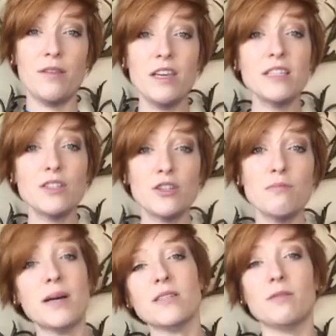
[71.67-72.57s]
These two
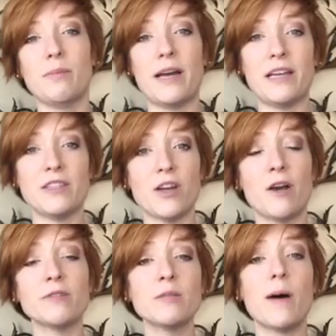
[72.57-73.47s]
muscle buddies
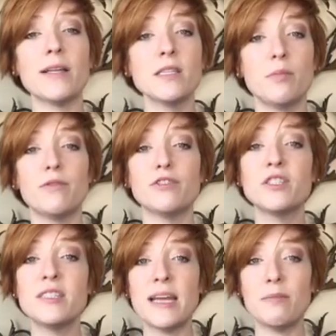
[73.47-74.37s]
are responsible for
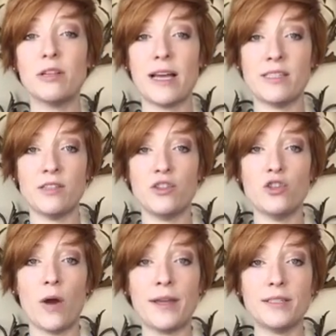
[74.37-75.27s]
stabilizing the
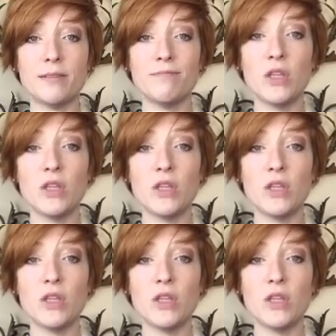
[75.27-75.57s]
joint.